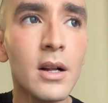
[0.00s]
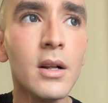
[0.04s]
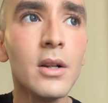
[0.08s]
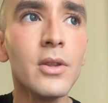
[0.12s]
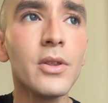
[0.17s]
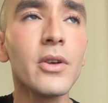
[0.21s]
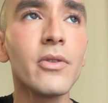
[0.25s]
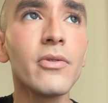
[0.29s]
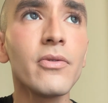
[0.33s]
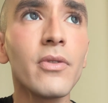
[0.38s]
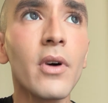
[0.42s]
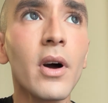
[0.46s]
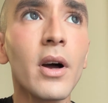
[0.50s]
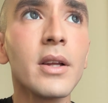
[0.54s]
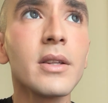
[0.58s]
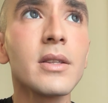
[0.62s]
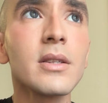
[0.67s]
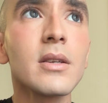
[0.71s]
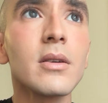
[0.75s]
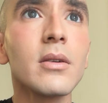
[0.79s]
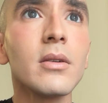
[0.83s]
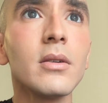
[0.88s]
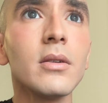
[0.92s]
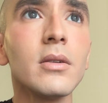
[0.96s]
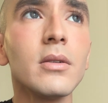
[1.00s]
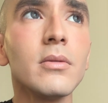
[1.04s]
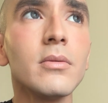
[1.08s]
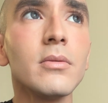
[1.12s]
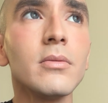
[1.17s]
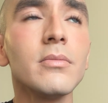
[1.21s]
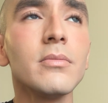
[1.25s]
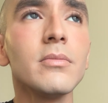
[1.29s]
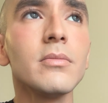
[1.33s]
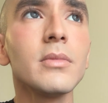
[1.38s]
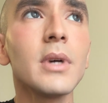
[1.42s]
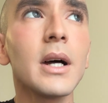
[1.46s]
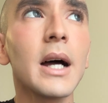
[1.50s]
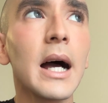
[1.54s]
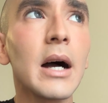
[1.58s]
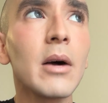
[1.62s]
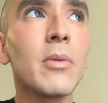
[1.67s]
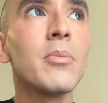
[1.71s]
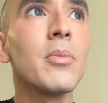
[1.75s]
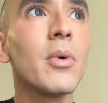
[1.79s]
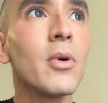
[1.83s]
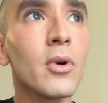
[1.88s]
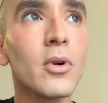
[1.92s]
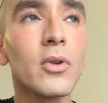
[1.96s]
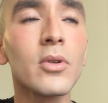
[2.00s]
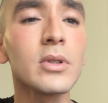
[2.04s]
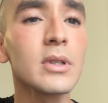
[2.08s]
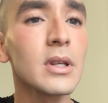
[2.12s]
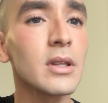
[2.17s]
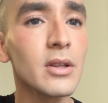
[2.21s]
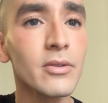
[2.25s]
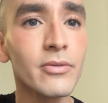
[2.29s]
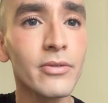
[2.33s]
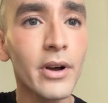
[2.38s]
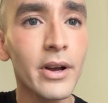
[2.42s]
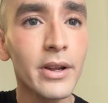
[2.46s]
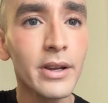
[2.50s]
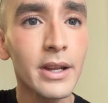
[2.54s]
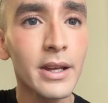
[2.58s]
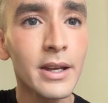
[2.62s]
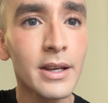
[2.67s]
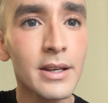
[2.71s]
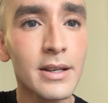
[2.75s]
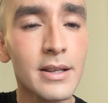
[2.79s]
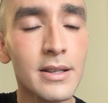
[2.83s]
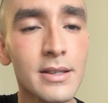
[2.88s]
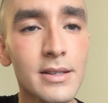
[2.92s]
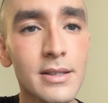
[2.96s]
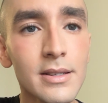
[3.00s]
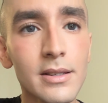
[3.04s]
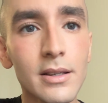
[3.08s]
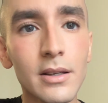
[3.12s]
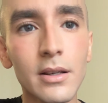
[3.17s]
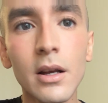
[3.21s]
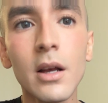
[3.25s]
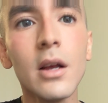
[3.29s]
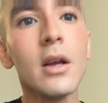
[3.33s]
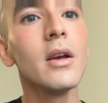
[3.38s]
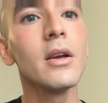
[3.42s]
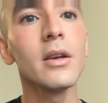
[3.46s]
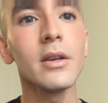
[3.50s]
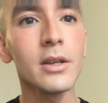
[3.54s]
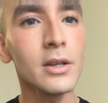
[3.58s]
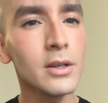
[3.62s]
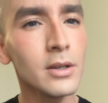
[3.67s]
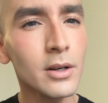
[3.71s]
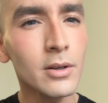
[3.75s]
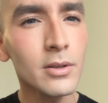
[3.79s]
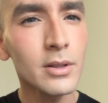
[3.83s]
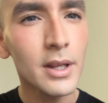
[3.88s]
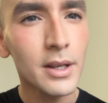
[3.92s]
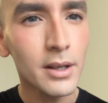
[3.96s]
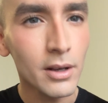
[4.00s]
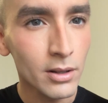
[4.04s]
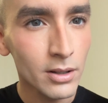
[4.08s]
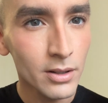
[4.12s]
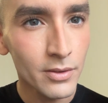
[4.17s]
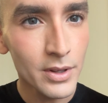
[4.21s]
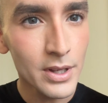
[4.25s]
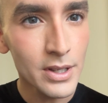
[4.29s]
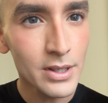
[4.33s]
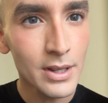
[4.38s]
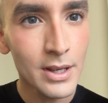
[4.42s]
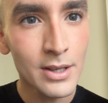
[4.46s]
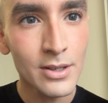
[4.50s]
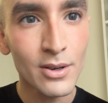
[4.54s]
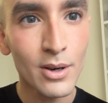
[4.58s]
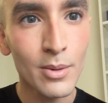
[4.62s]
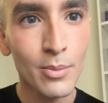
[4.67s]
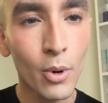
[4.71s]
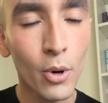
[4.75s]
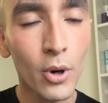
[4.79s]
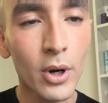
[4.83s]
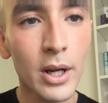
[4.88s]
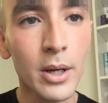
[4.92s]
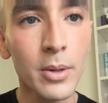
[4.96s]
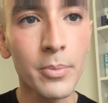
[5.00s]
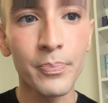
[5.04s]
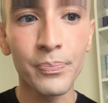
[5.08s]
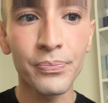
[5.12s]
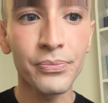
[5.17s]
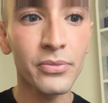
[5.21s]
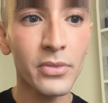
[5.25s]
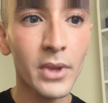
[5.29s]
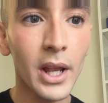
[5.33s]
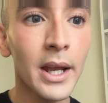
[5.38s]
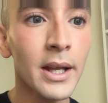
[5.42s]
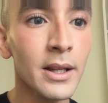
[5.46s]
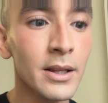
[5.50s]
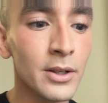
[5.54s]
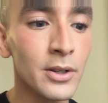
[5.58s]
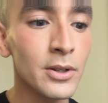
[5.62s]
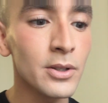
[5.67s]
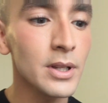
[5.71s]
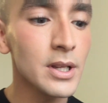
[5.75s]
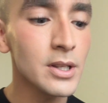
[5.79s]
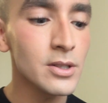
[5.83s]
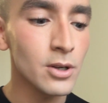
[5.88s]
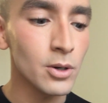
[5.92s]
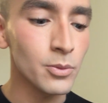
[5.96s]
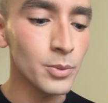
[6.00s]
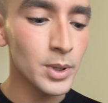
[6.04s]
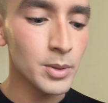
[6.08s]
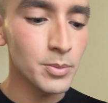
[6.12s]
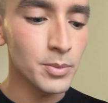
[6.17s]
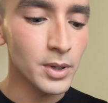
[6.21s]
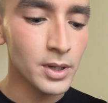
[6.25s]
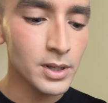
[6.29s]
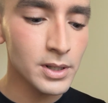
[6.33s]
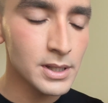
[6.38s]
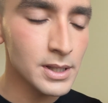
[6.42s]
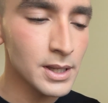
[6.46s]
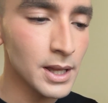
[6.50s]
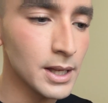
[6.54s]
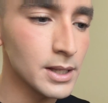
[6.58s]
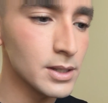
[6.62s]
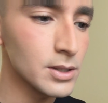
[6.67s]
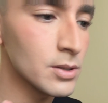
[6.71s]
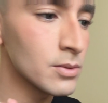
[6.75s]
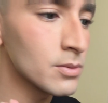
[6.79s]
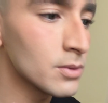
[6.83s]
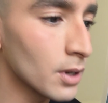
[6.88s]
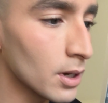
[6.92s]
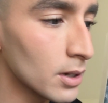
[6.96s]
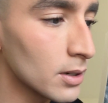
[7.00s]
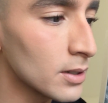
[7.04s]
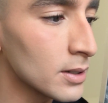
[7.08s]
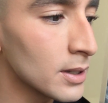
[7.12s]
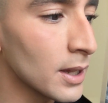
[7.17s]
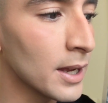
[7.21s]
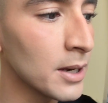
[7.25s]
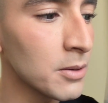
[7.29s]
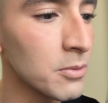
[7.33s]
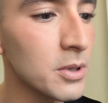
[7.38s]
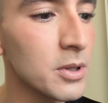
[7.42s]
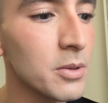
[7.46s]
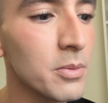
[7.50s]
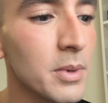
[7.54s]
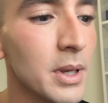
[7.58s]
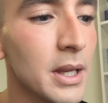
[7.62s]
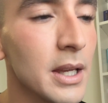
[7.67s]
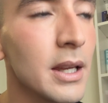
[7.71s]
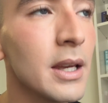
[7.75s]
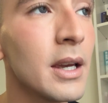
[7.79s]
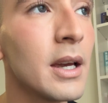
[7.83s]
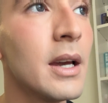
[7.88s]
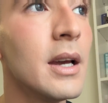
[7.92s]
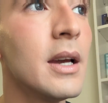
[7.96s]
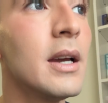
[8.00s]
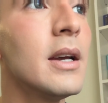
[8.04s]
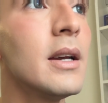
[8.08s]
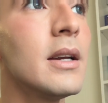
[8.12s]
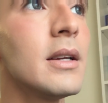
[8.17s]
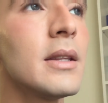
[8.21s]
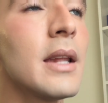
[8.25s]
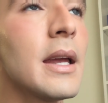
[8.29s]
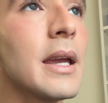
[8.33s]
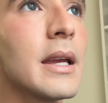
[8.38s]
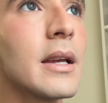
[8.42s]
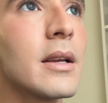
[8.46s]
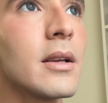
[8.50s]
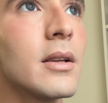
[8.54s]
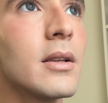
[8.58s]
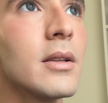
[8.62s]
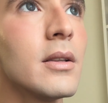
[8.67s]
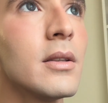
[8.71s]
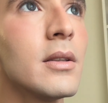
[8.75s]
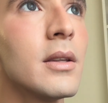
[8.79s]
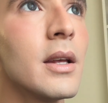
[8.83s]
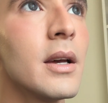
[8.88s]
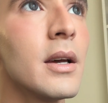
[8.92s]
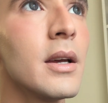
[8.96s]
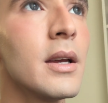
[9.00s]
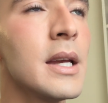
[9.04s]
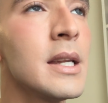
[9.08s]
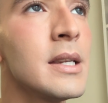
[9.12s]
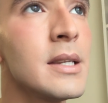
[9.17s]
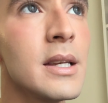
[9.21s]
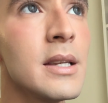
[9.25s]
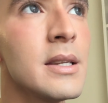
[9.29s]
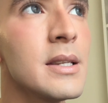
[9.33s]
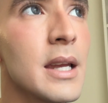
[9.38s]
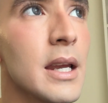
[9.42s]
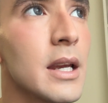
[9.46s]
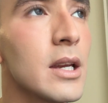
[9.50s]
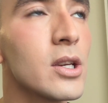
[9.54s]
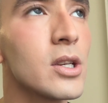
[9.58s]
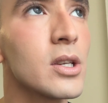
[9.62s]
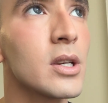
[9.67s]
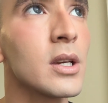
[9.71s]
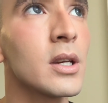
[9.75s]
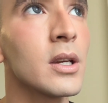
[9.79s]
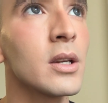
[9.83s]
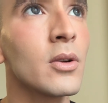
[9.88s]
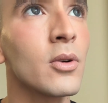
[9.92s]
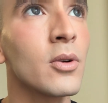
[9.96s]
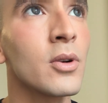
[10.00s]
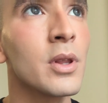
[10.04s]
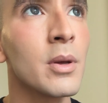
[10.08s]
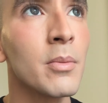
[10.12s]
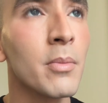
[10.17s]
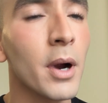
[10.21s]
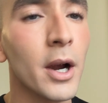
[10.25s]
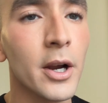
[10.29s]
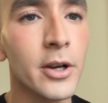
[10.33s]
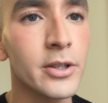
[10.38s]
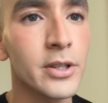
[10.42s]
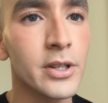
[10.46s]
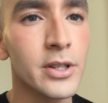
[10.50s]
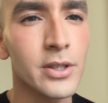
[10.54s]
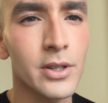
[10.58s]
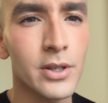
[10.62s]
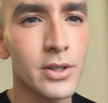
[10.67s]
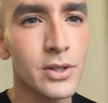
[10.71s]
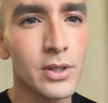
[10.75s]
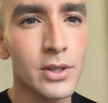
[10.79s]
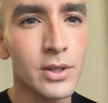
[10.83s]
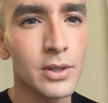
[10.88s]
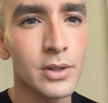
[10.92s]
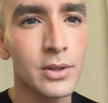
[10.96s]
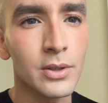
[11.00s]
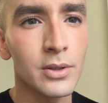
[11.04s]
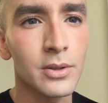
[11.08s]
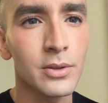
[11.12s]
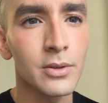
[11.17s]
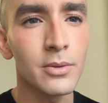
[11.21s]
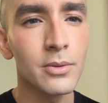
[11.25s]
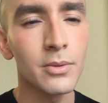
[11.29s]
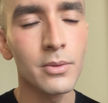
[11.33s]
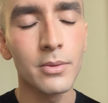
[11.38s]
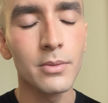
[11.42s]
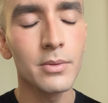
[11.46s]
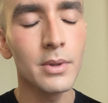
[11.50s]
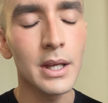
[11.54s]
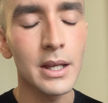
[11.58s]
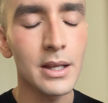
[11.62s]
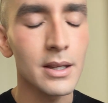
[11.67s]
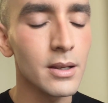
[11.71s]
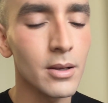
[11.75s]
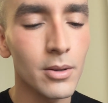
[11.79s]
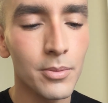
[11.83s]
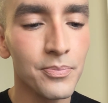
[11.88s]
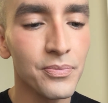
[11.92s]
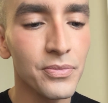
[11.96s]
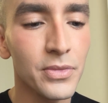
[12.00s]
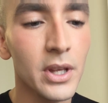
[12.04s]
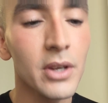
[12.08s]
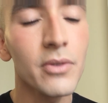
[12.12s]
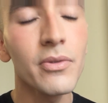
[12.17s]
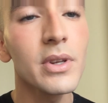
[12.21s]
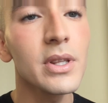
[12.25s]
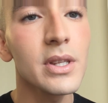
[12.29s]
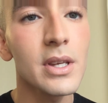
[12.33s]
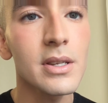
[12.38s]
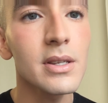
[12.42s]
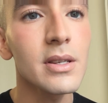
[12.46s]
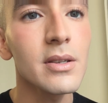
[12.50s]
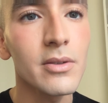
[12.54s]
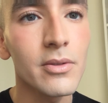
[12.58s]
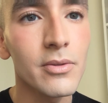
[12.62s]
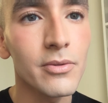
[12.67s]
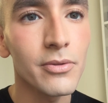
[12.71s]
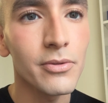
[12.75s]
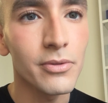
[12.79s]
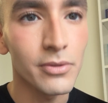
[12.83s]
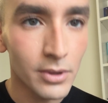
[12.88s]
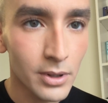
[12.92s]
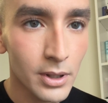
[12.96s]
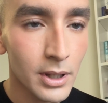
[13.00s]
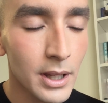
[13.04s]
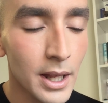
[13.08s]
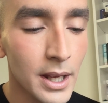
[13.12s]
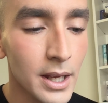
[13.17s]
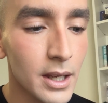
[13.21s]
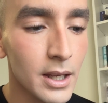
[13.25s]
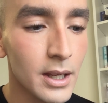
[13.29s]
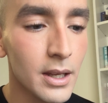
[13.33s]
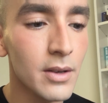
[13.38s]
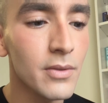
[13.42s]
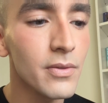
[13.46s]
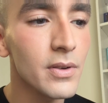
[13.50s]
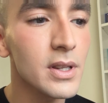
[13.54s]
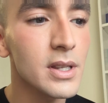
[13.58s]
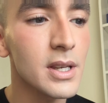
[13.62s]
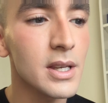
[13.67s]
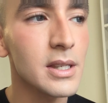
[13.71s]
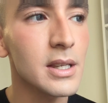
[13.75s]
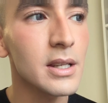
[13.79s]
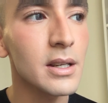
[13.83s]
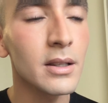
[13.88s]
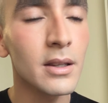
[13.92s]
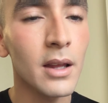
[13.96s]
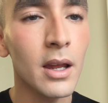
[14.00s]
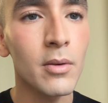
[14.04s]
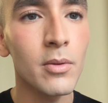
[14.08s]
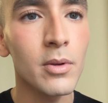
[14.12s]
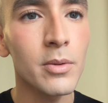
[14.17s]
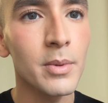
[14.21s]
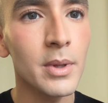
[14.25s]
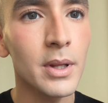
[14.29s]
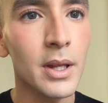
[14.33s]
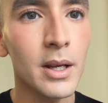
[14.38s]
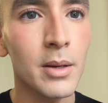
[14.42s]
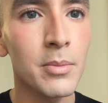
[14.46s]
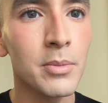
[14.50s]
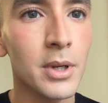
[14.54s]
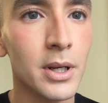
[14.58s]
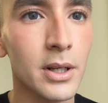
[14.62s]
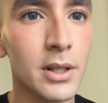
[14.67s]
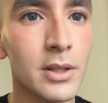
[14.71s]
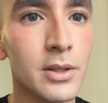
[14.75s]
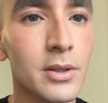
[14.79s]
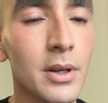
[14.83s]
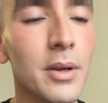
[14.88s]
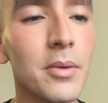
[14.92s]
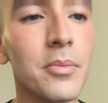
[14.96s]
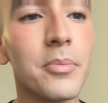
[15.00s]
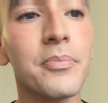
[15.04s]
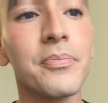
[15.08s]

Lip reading: the font, how bold the font is. You know, like all of these things are important. I literally don't read books that do not align with me. Like the indentation or the margins are too, like, if it doesn't align with me, like I'm not gonna do it.